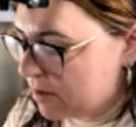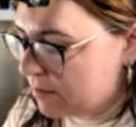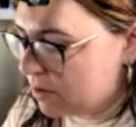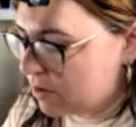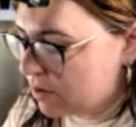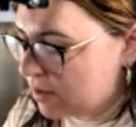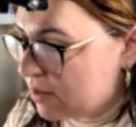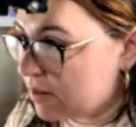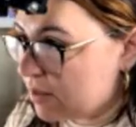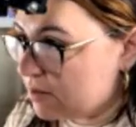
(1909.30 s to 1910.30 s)
my marker
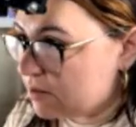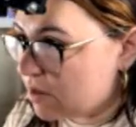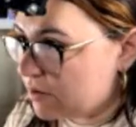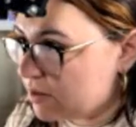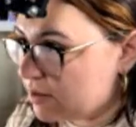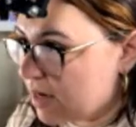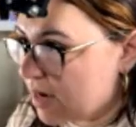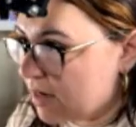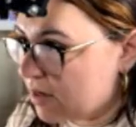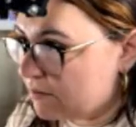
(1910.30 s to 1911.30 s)
like this on the
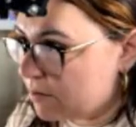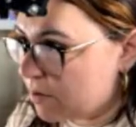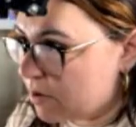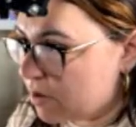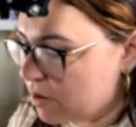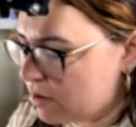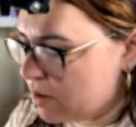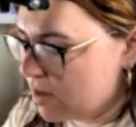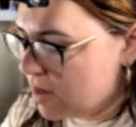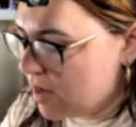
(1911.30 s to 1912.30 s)
side of the marker
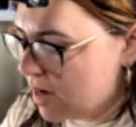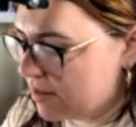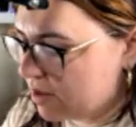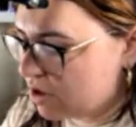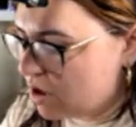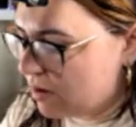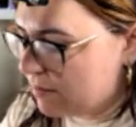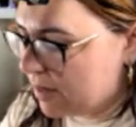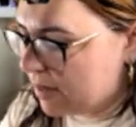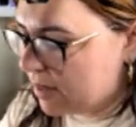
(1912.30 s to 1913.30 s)
and then going
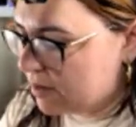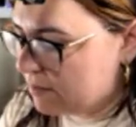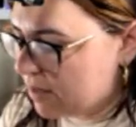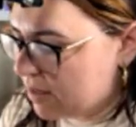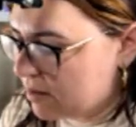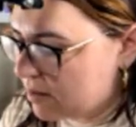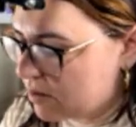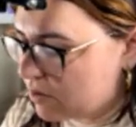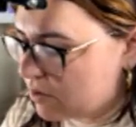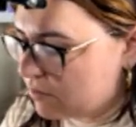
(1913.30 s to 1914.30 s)
back in and making
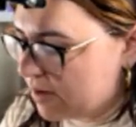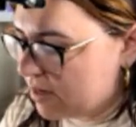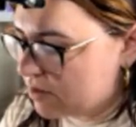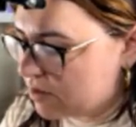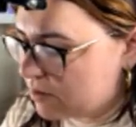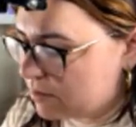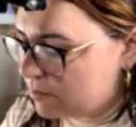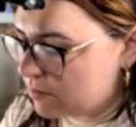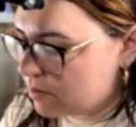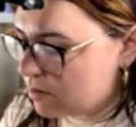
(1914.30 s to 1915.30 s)
little
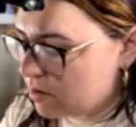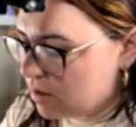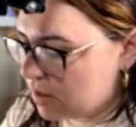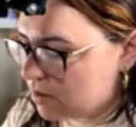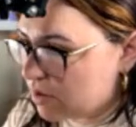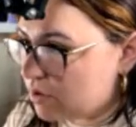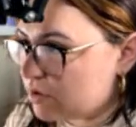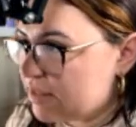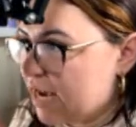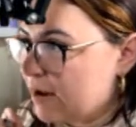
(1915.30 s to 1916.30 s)
random
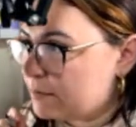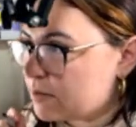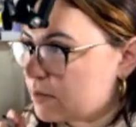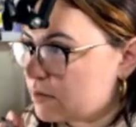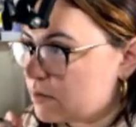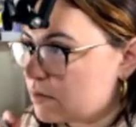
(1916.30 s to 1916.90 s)
little taps.